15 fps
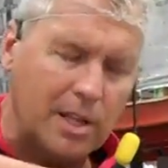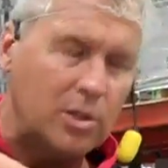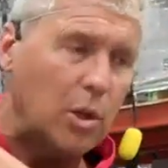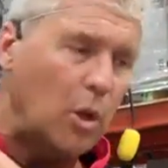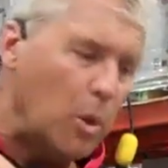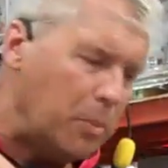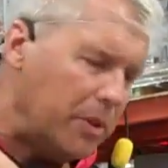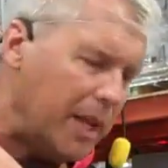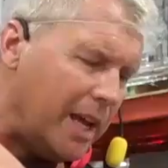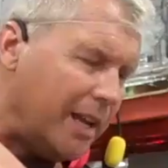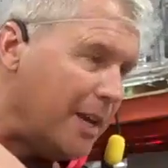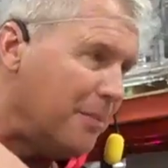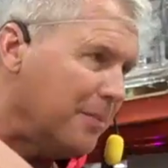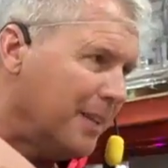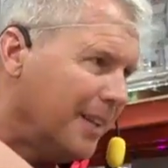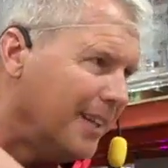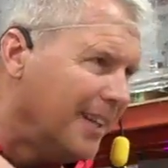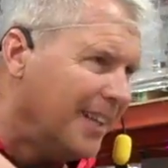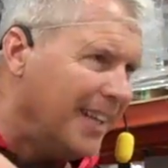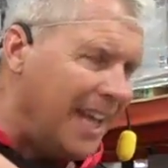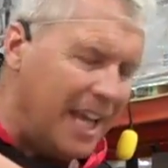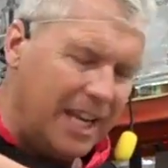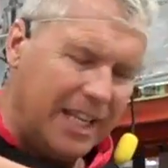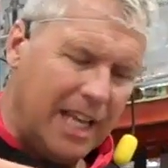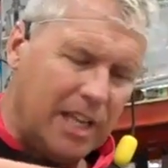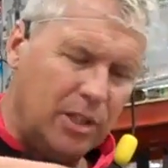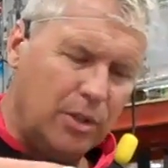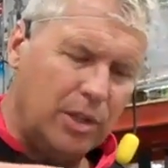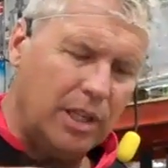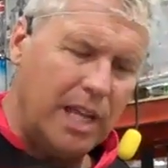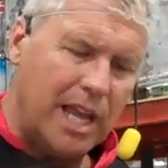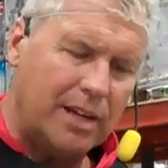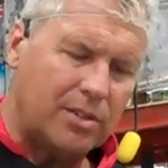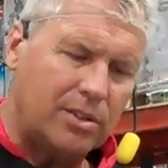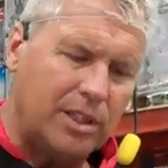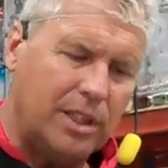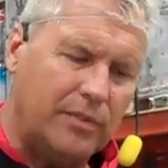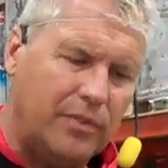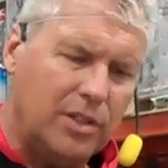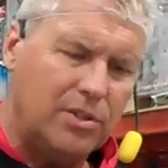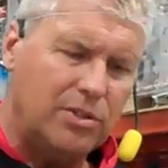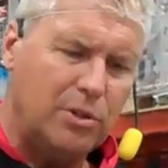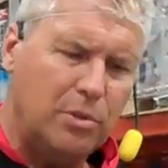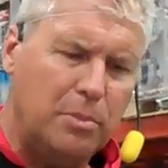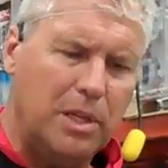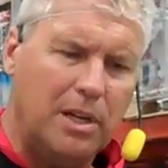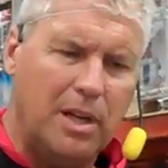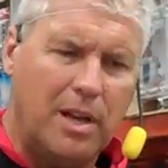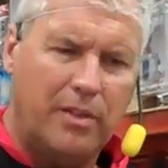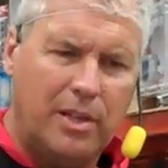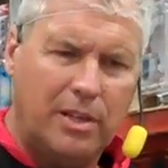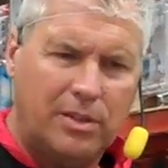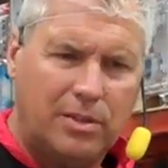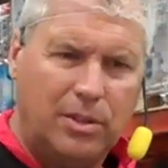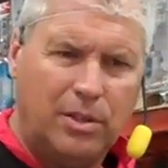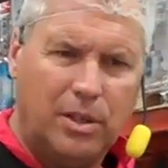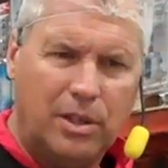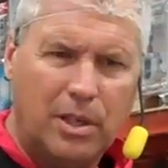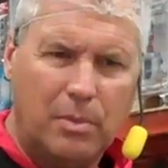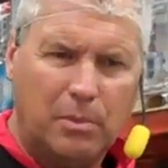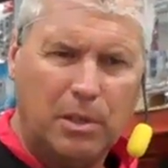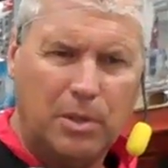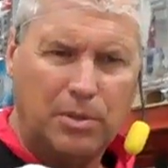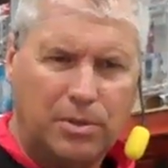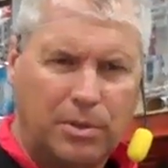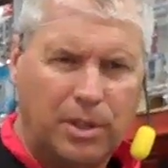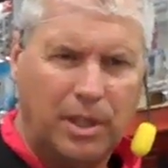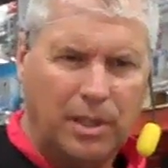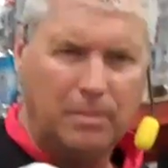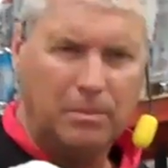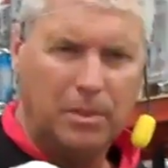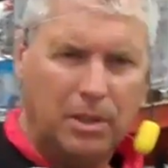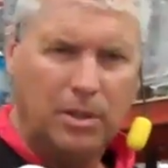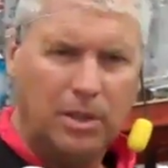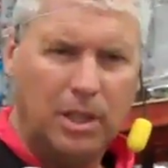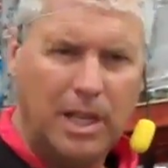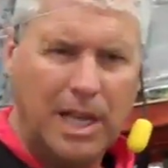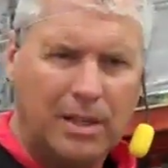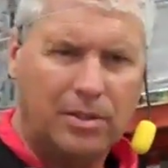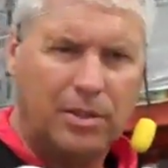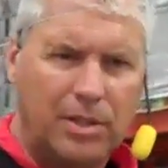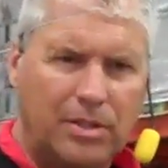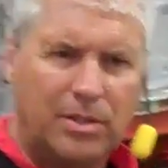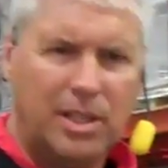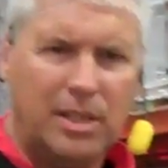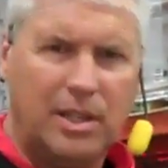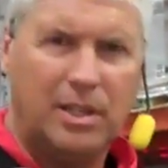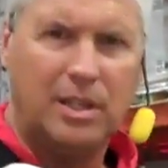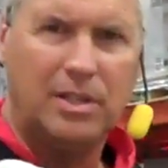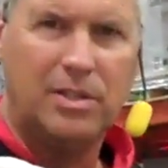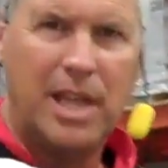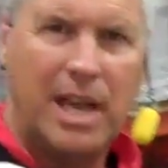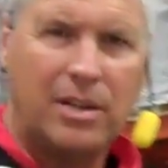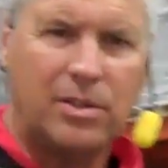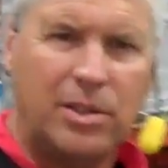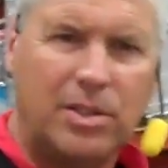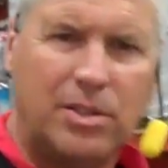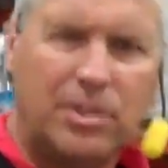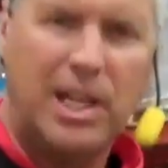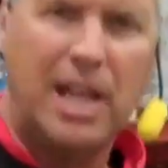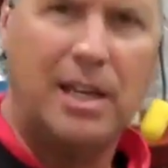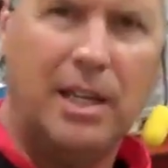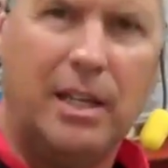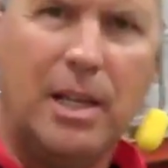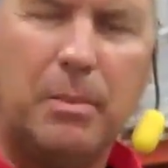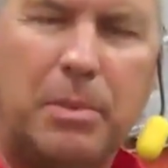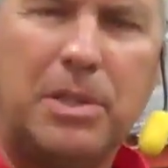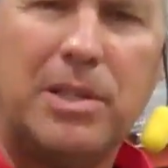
So I'll open that up. And again, you can actually, if you zoom in on this, you can come closer, Kim, you can actually see that it's actually standing up.